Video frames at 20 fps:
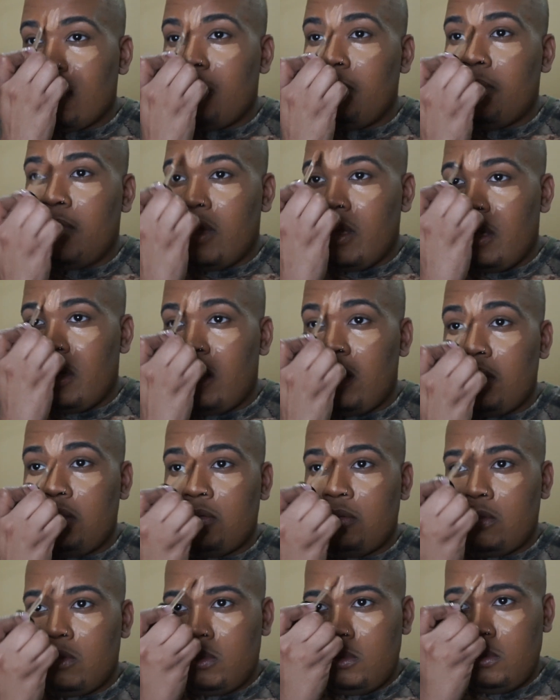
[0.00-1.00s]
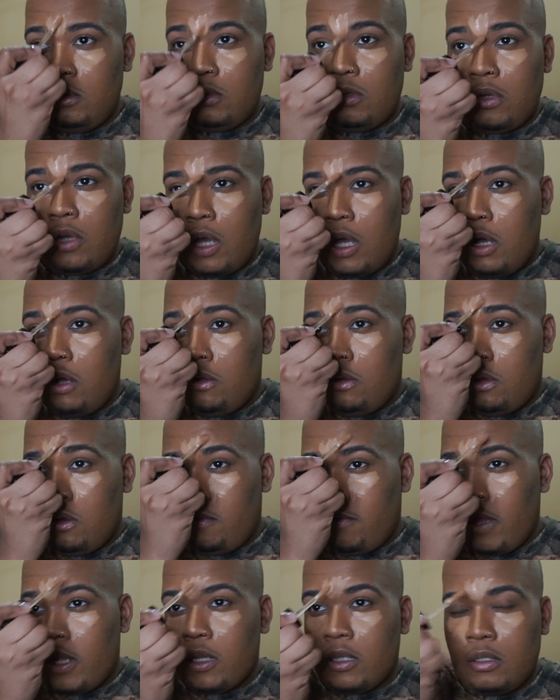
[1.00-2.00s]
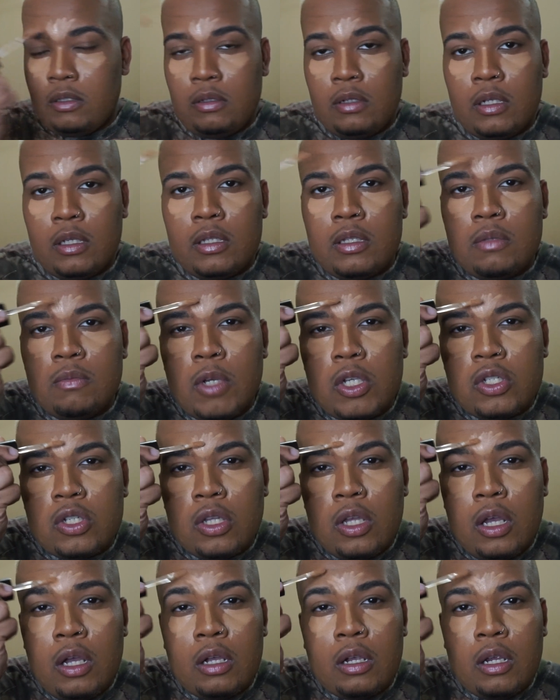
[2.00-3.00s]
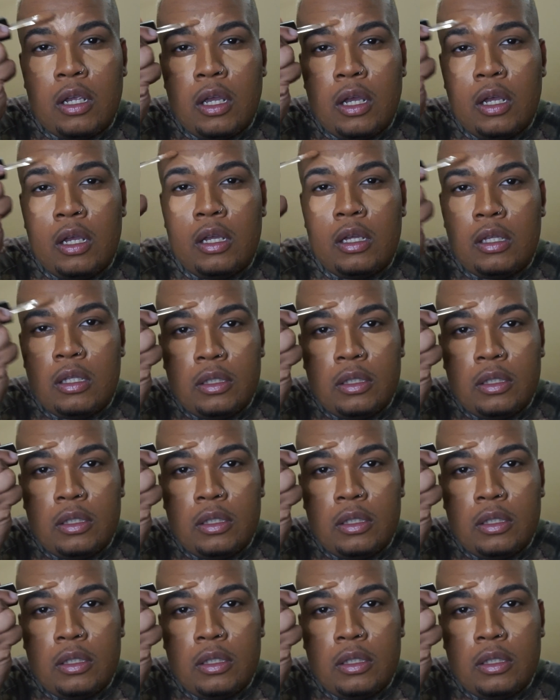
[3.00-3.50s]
But whew, I don't know if I could do this much longer, y'all.